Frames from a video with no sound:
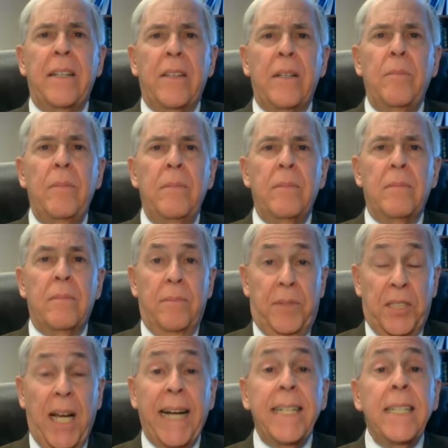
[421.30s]
of them
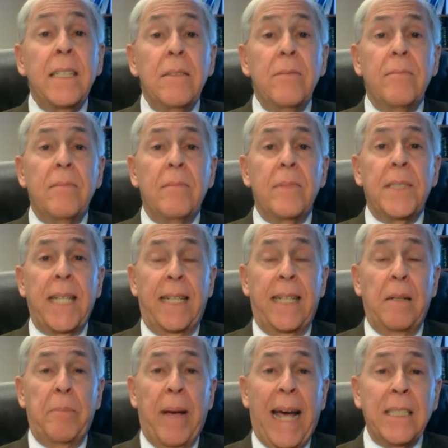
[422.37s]
sign it, send
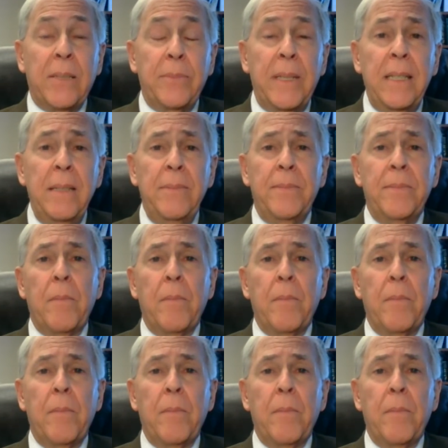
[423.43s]
it back to me,